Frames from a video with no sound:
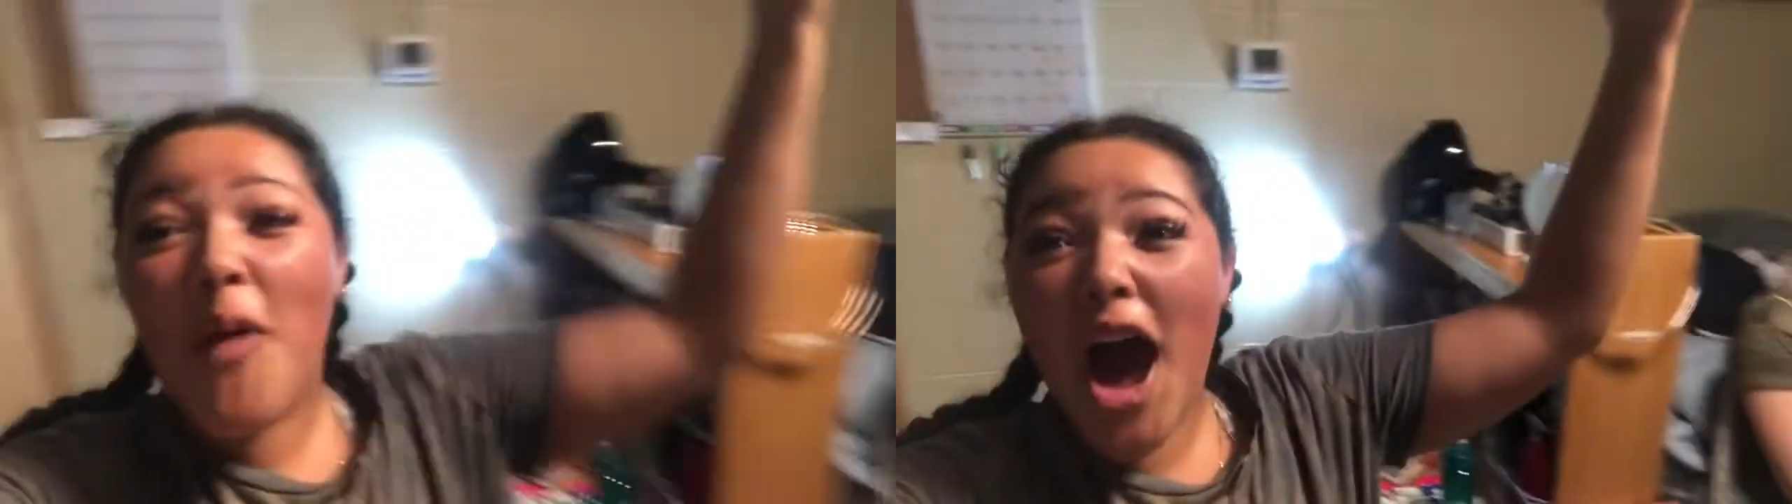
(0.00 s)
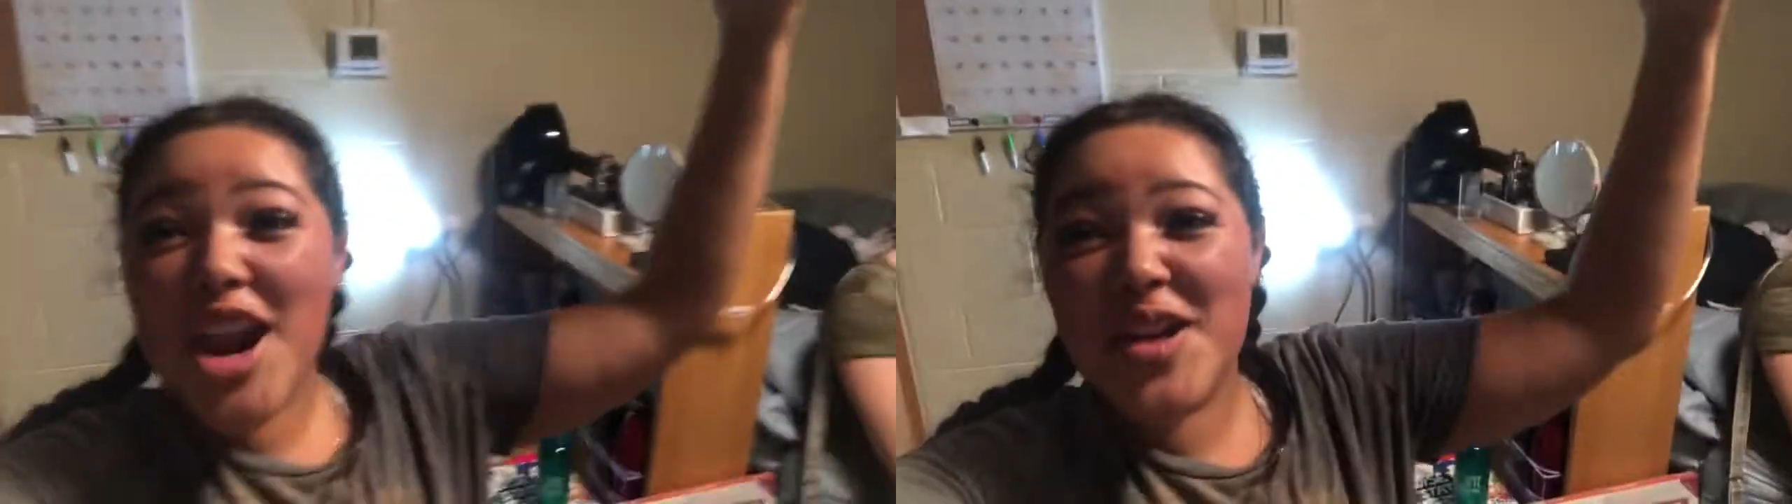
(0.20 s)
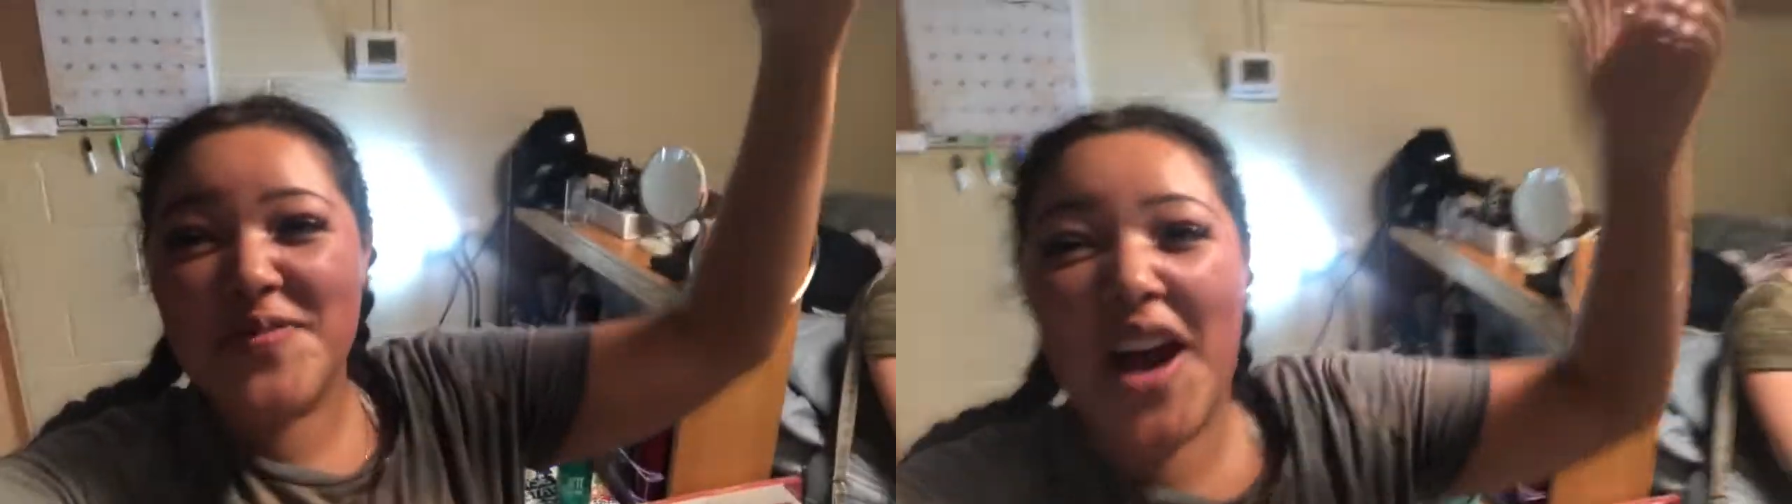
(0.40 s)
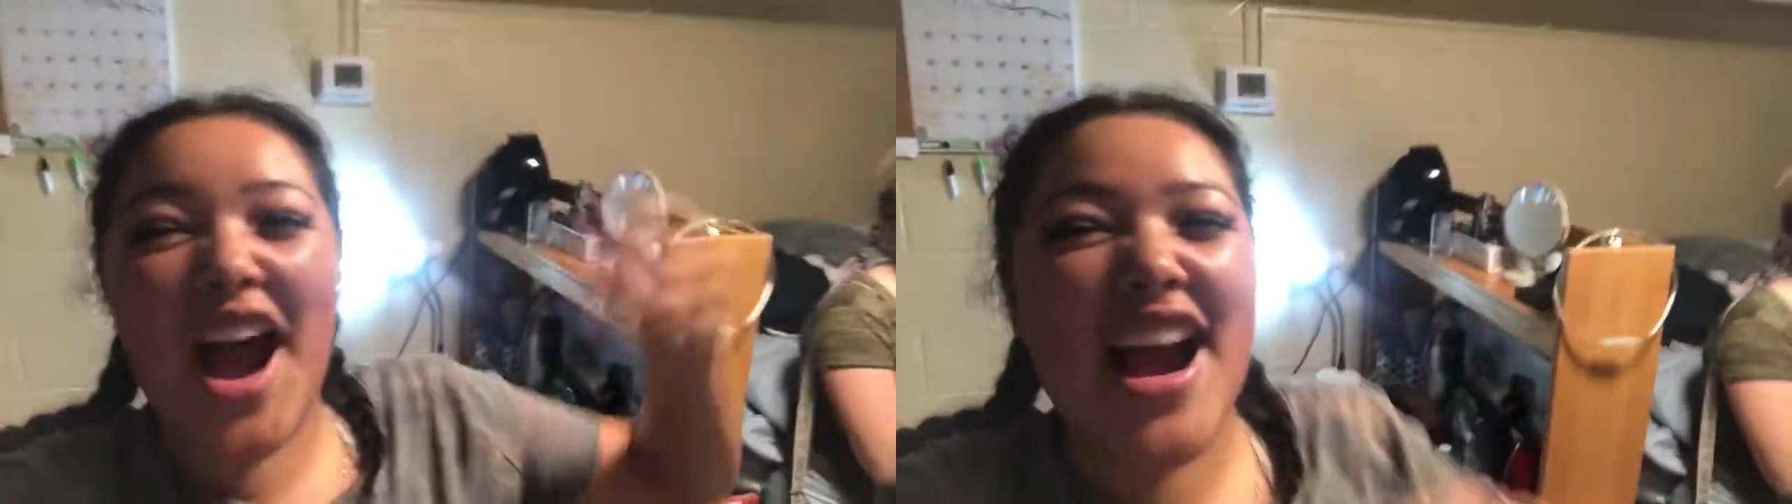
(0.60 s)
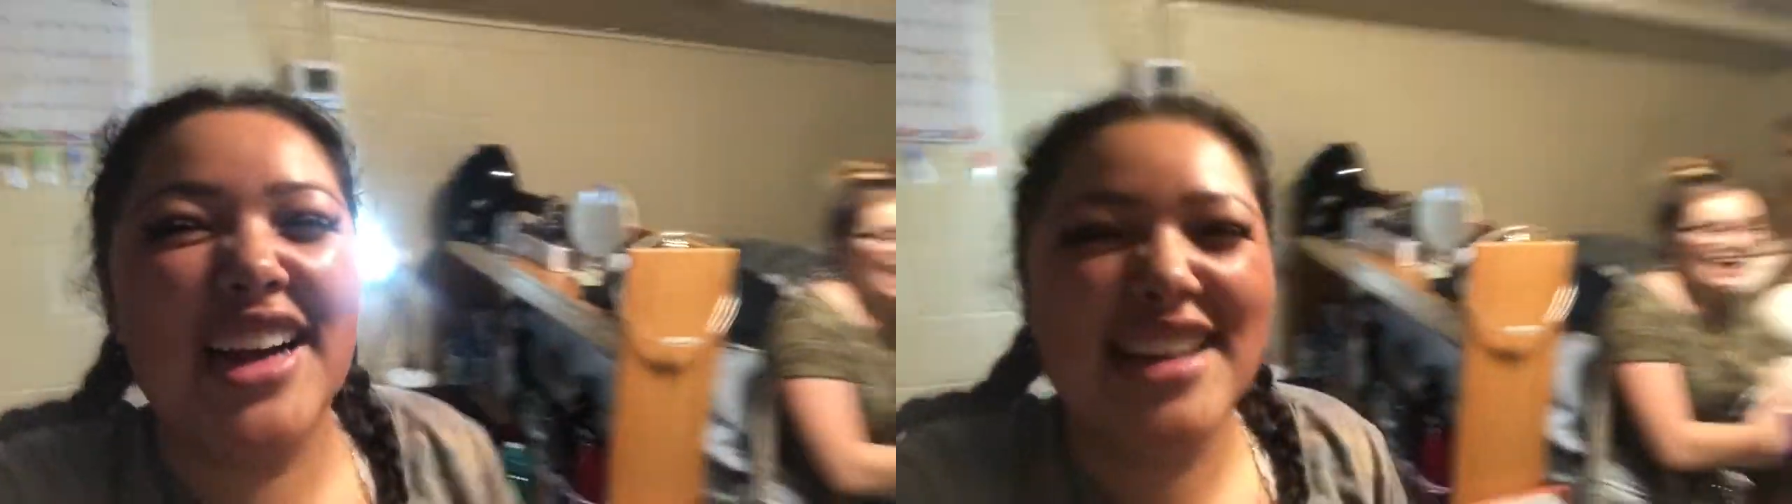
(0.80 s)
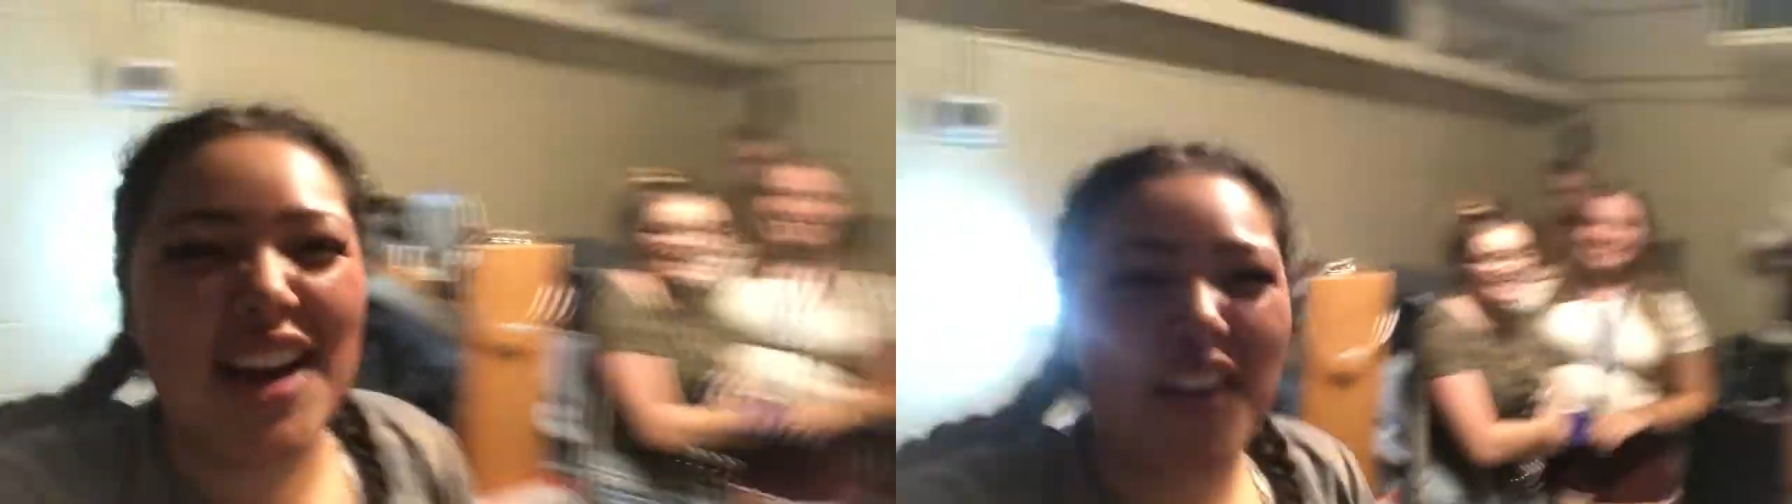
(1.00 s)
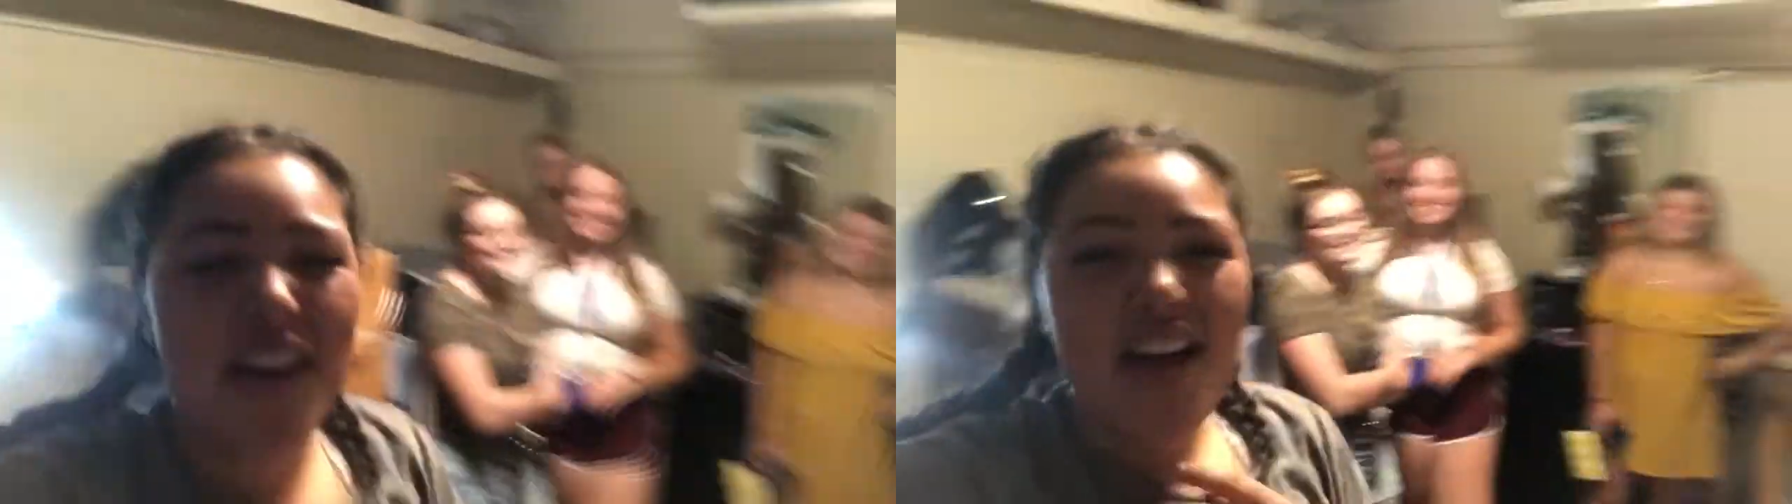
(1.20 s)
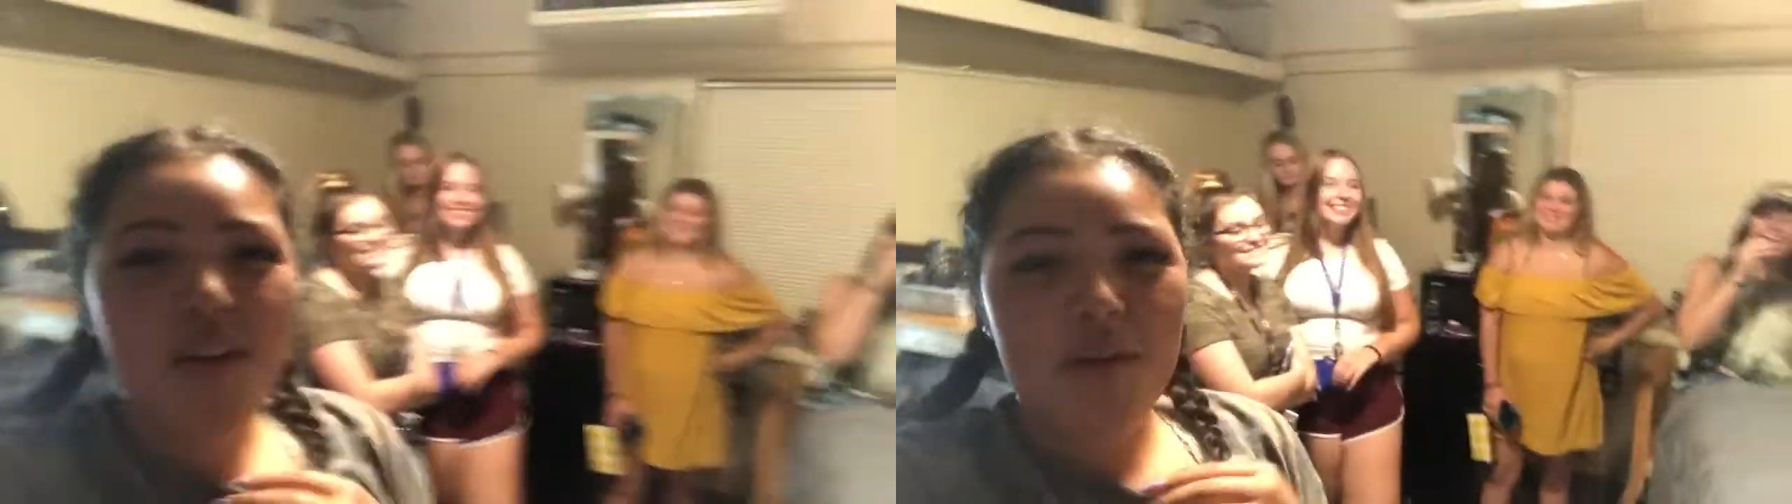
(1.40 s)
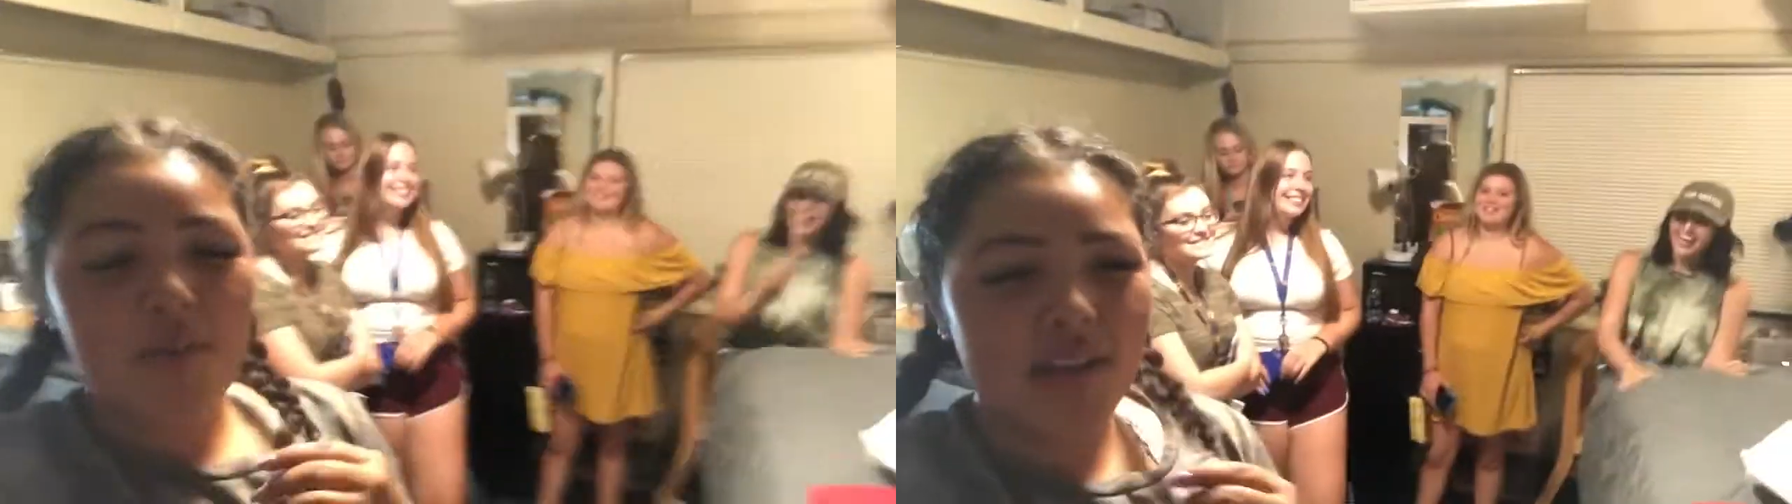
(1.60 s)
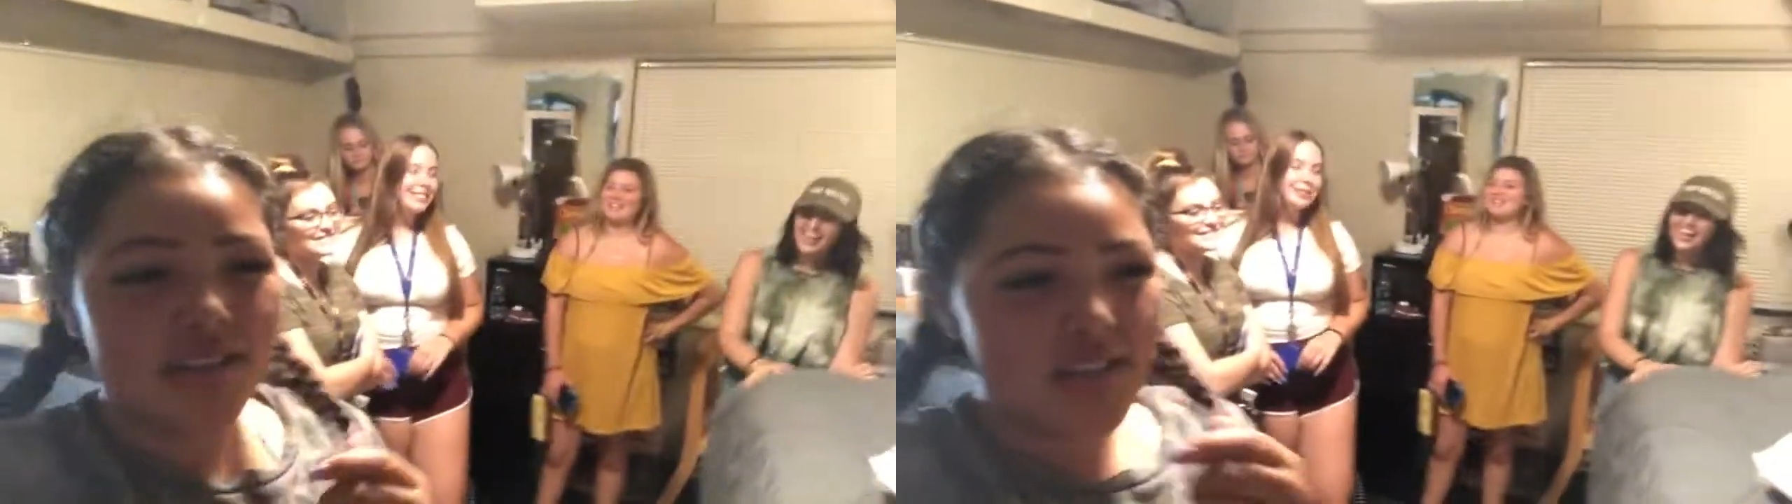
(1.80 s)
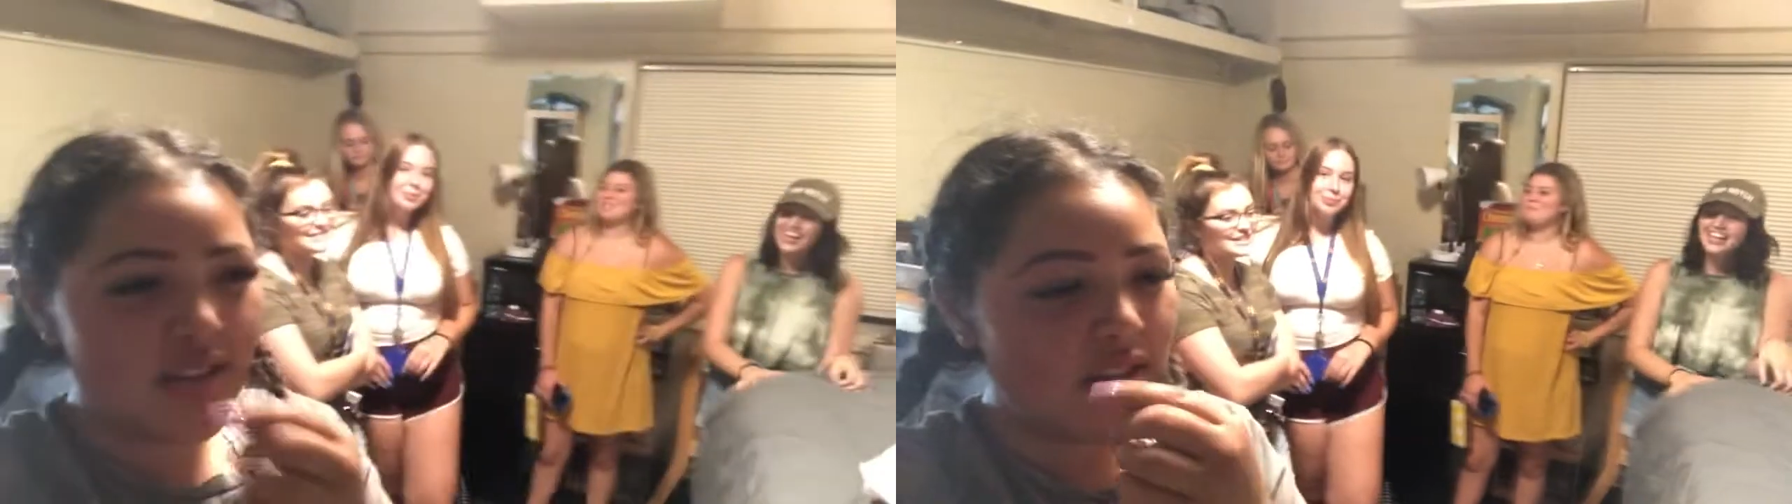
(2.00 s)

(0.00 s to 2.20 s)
water park. No, we went to.